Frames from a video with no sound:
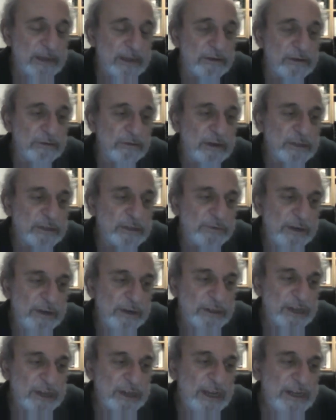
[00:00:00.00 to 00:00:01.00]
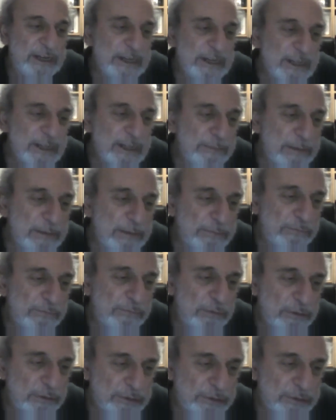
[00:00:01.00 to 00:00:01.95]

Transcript: Greenwich Village a little bit before